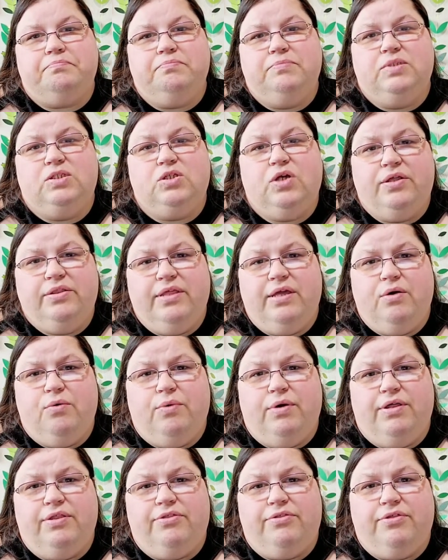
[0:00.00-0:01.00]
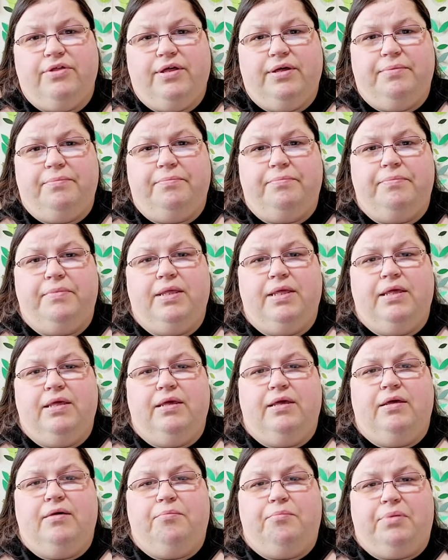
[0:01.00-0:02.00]
so I think with um,
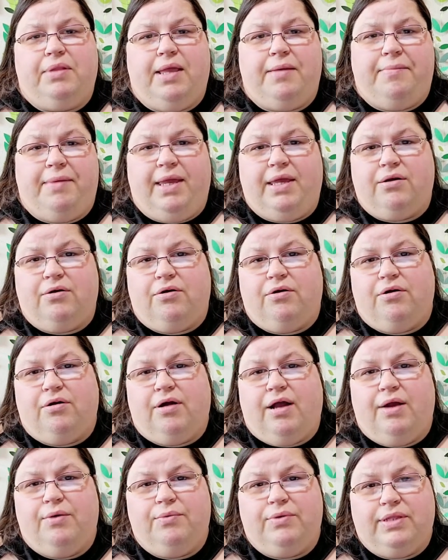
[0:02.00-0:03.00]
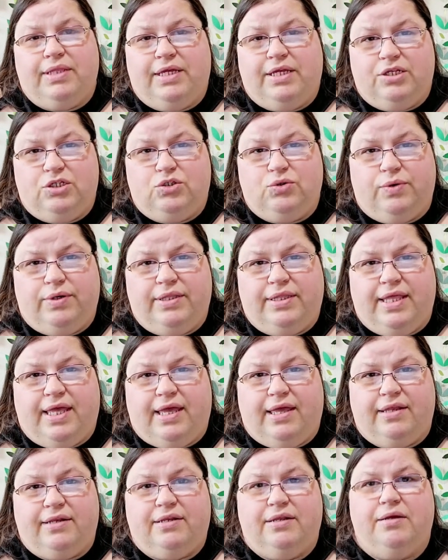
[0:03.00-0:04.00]
Bly Manor, I really enjoyed
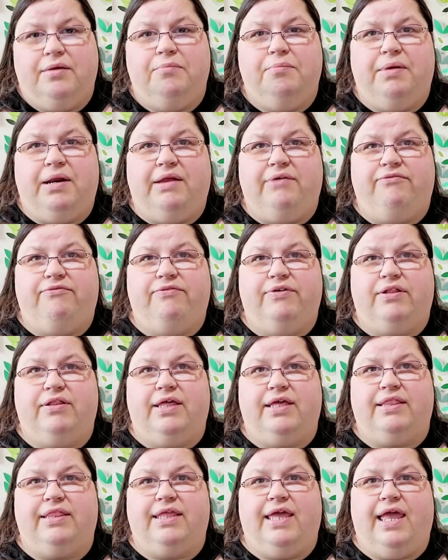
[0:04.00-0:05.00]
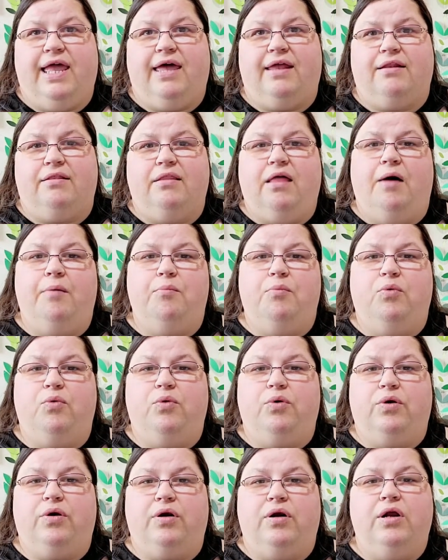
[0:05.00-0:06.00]
that, but I feel like they had a lot
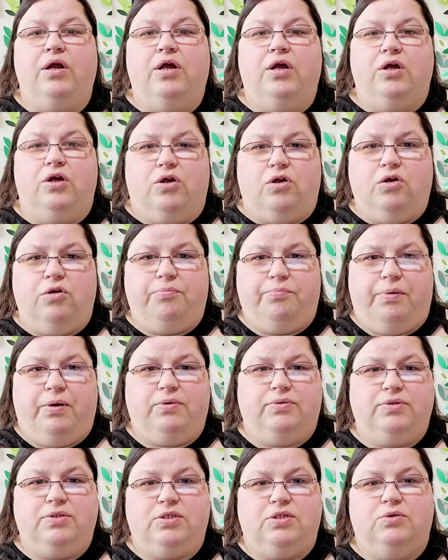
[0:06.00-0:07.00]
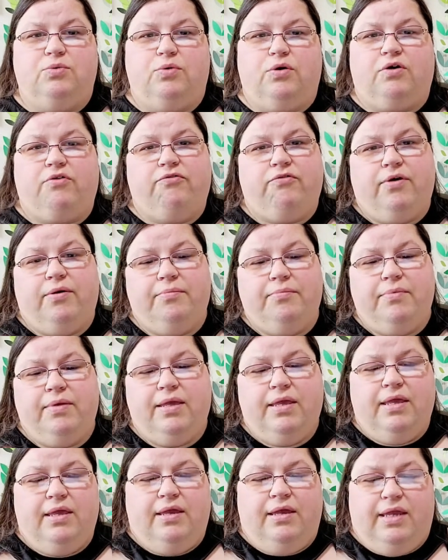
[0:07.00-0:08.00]
more good bones to work from
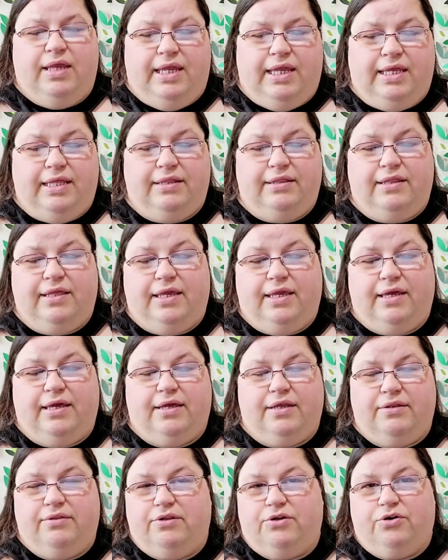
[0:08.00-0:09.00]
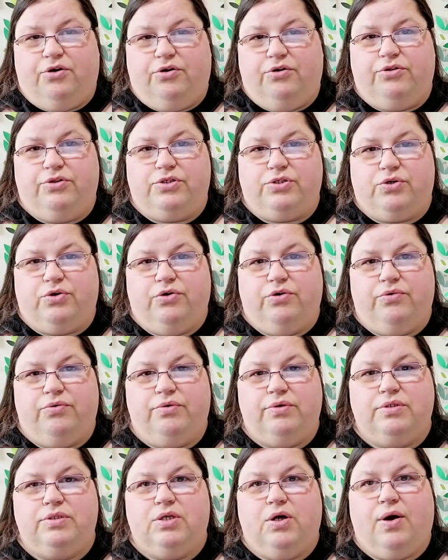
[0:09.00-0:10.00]
in the uh, the turn of the screw.
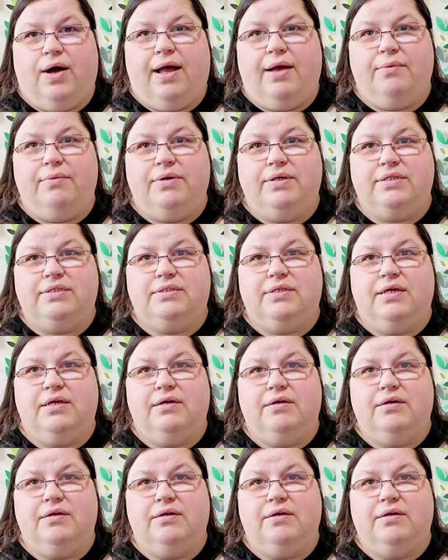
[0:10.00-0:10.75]
So I was